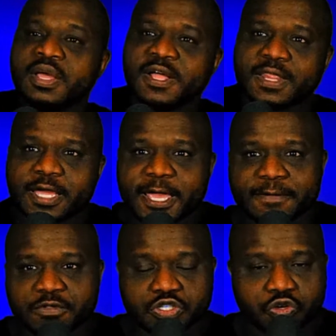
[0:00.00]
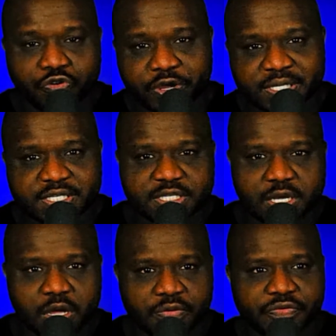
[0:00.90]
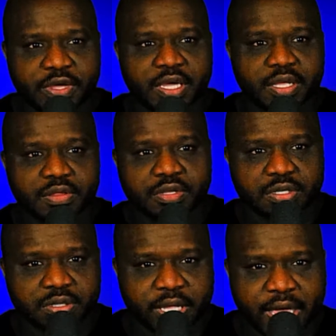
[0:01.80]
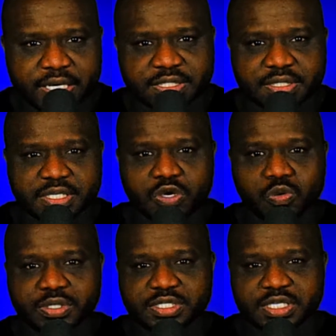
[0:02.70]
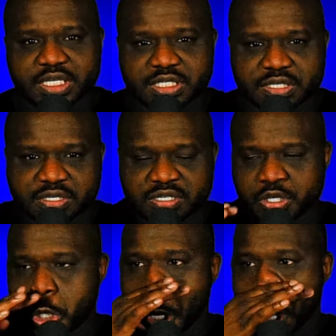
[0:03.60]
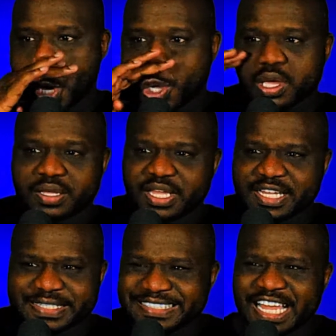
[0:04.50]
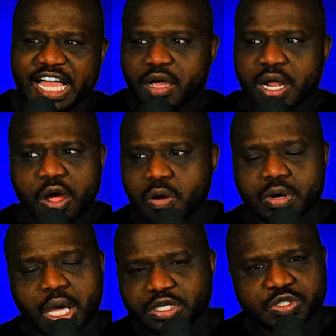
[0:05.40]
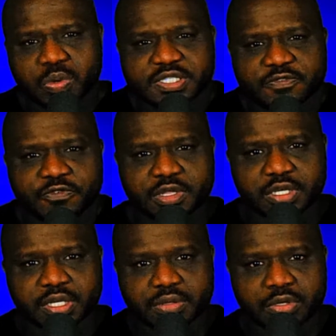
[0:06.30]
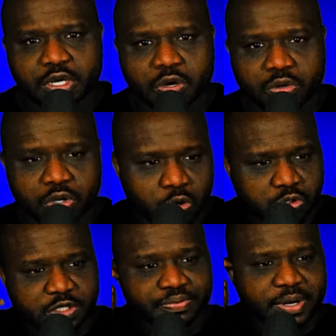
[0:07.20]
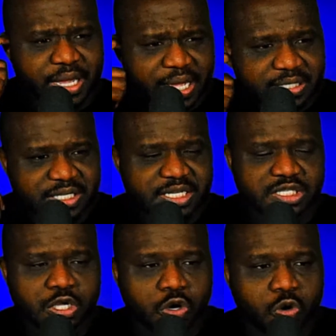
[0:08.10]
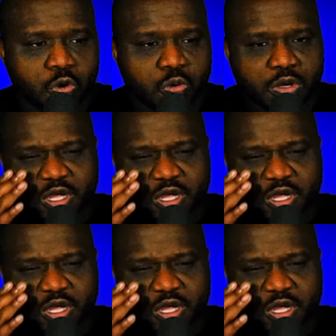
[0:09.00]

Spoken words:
like the story itself and the action sequences is I don't know, I just wasn't feeling it. No surprises, no